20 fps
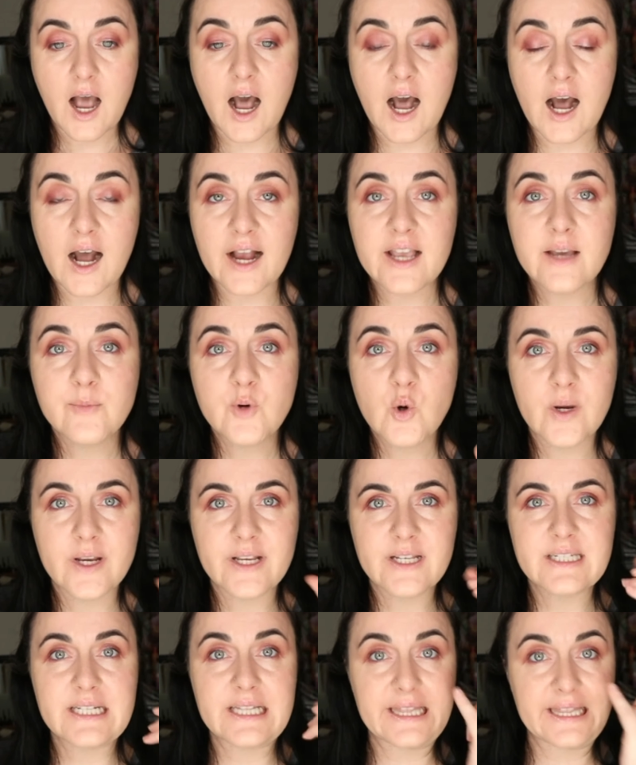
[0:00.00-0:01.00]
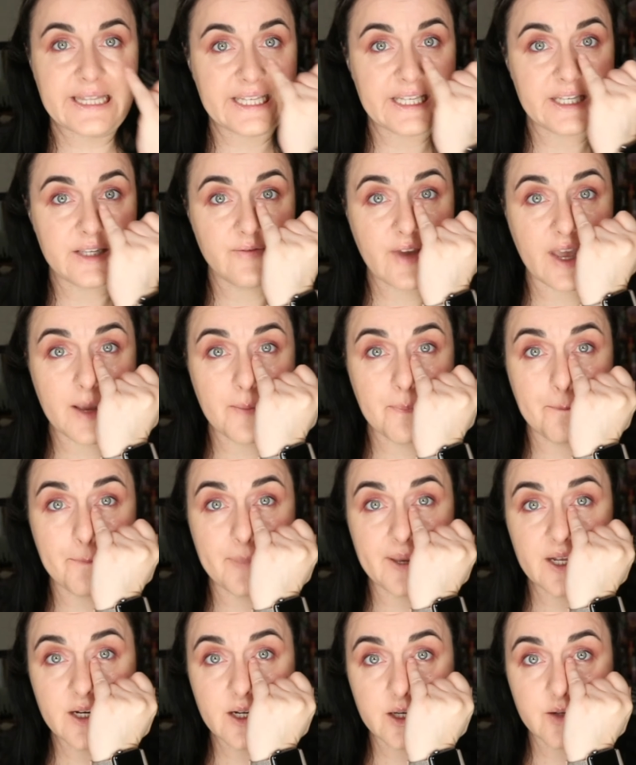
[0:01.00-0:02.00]
I am going to leave a
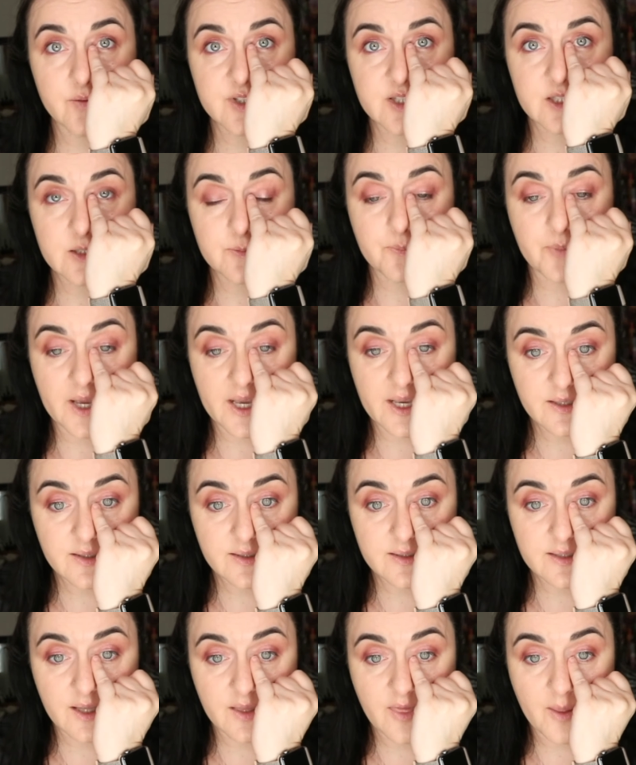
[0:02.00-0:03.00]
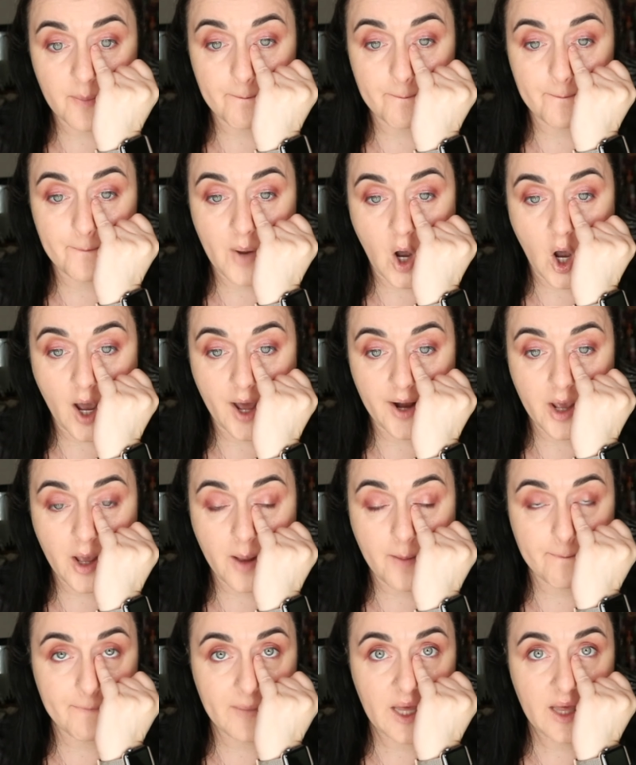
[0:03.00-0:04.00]
bit of space in the
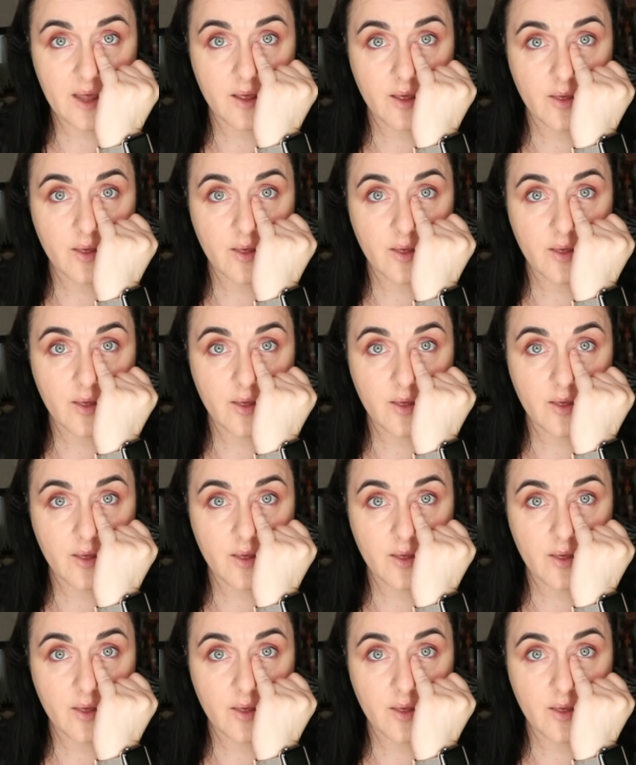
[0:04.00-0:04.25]
bottom